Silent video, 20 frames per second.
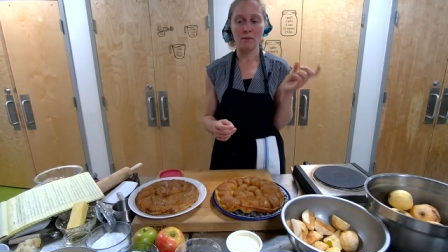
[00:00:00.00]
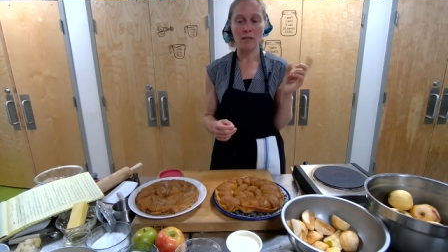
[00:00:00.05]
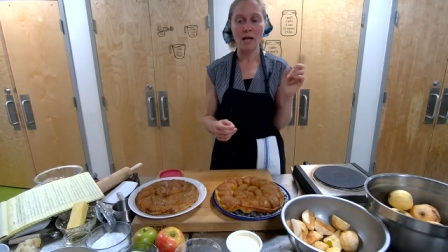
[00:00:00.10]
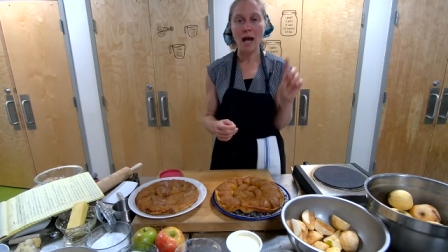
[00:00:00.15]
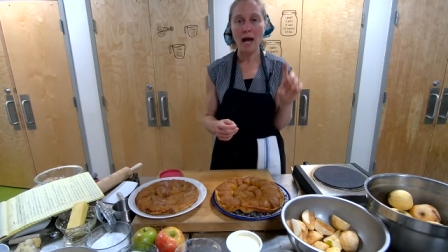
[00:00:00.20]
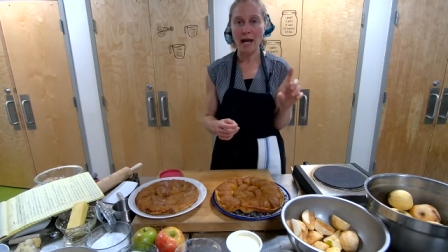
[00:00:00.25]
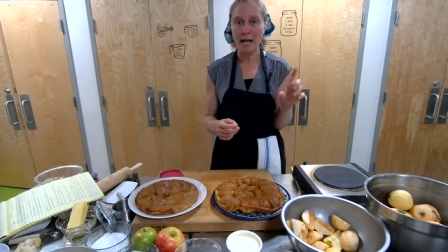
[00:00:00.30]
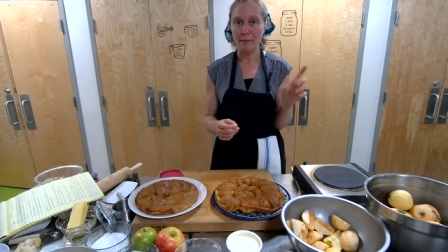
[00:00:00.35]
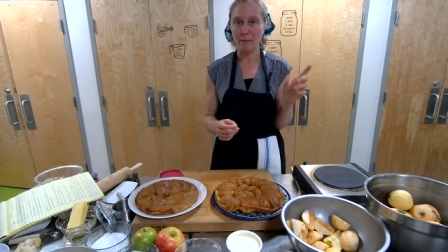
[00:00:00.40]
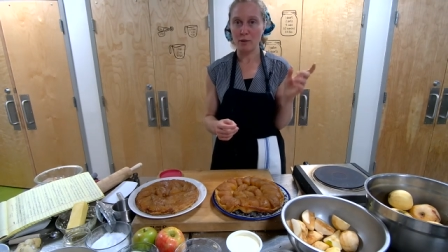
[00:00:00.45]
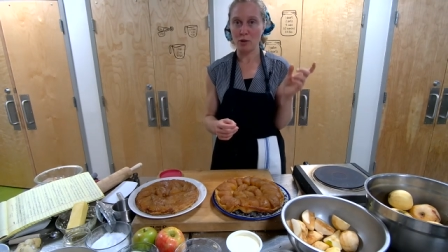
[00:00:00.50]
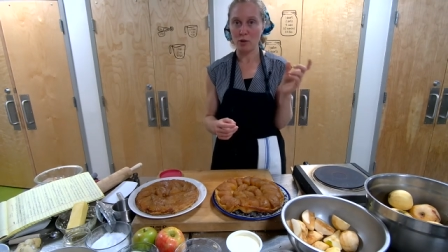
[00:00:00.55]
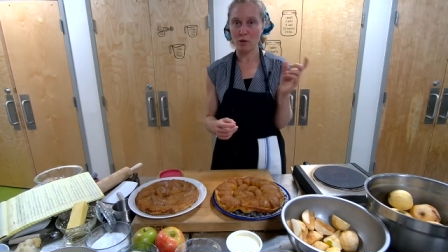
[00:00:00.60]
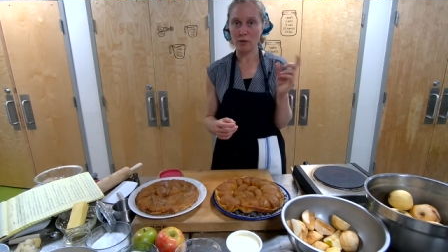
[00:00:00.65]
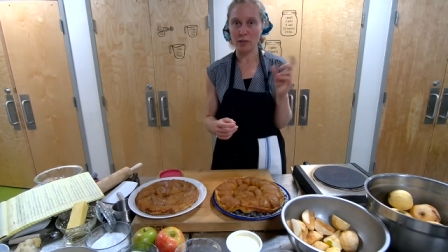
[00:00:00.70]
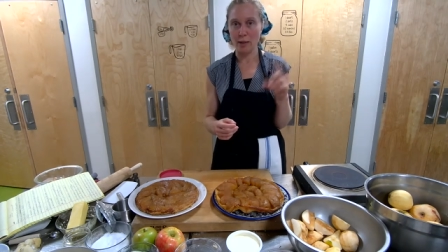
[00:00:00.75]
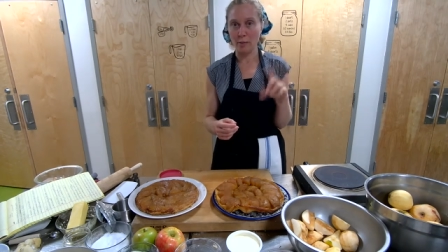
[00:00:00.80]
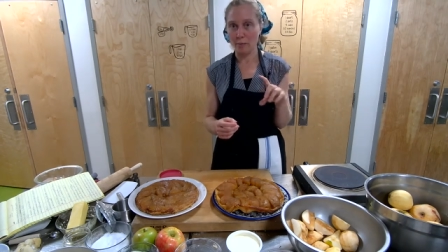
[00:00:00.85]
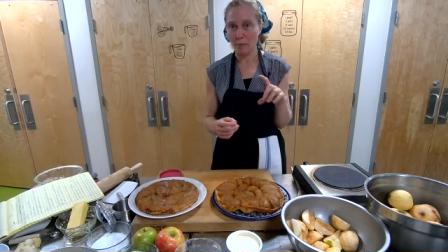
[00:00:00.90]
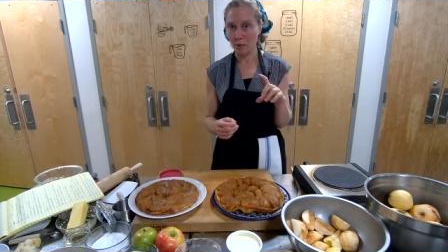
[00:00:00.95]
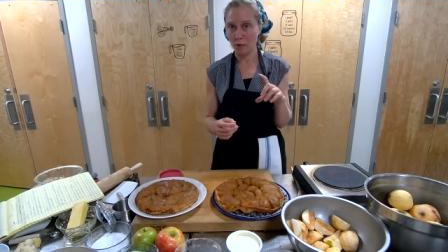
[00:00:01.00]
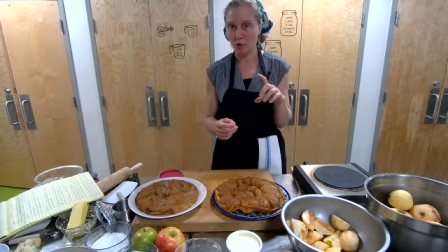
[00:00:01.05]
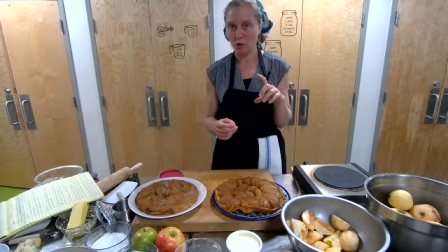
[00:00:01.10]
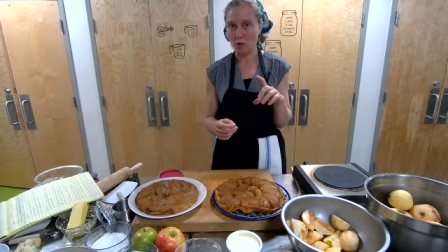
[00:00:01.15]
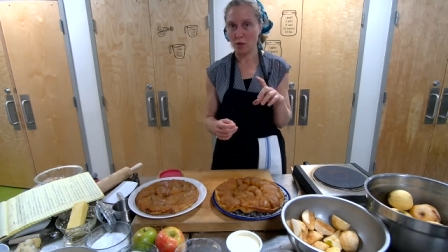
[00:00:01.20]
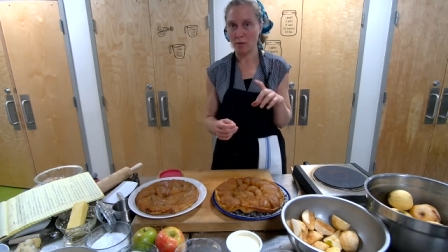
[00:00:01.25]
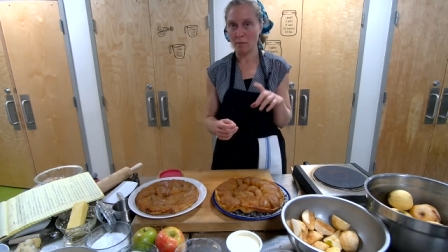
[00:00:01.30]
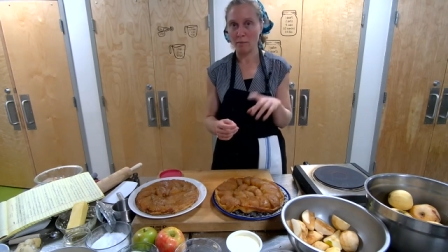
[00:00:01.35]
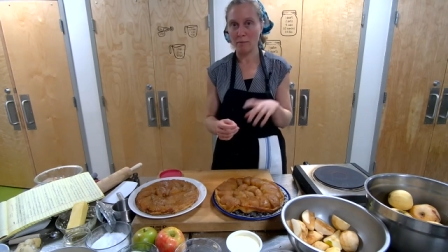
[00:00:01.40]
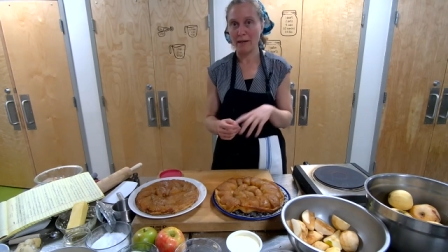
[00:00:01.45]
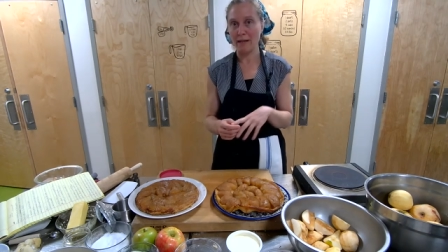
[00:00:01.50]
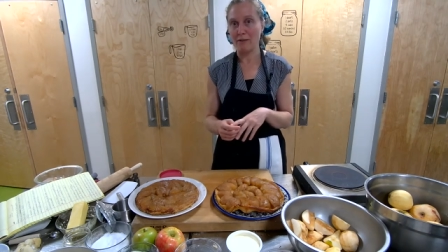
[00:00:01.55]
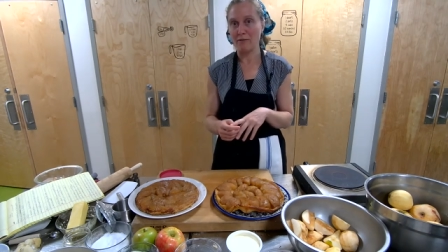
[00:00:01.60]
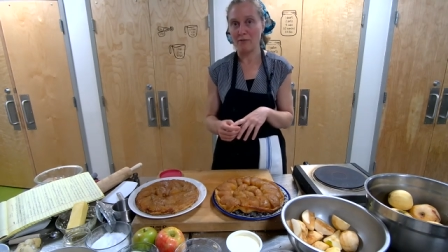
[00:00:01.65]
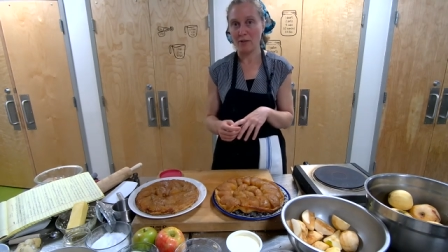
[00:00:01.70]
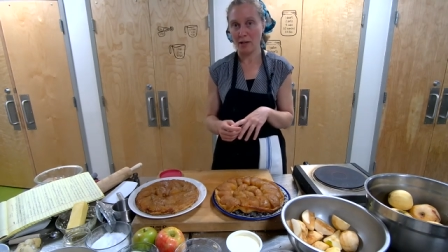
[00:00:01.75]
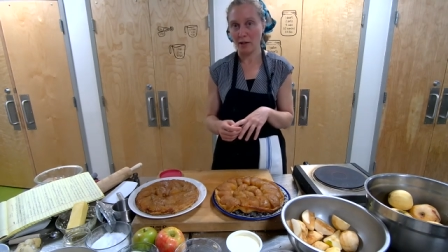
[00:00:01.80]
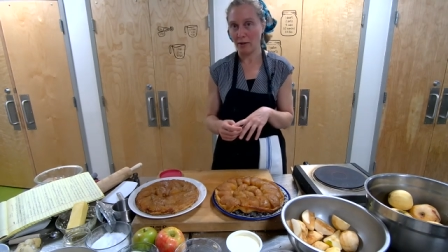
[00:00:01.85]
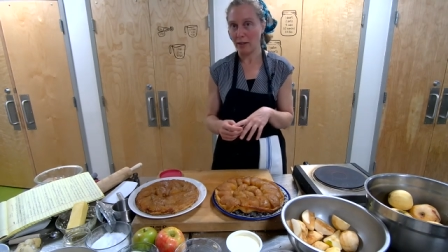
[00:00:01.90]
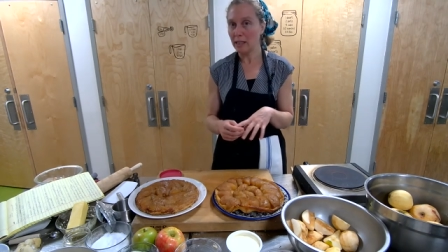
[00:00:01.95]
time and your temperature might
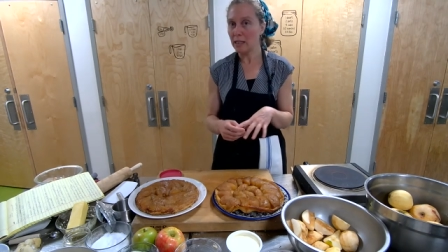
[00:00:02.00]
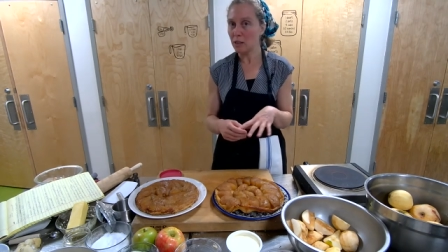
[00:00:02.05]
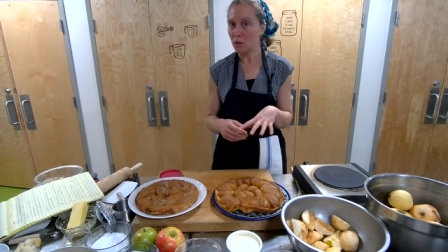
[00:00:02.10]
vary.